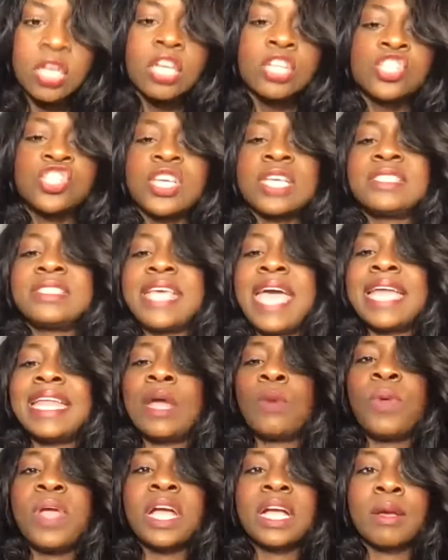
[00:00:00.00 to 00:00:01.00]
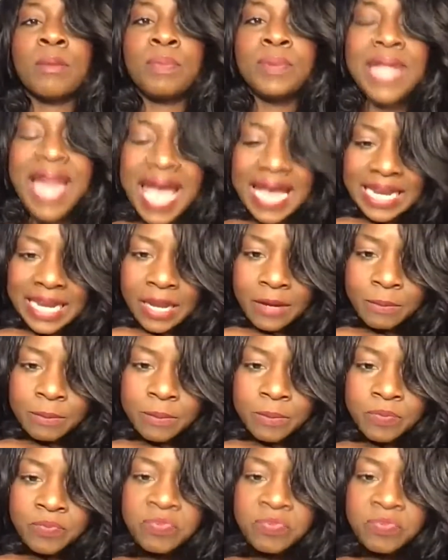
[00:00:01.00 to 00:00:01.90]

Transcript: she said that we're complaining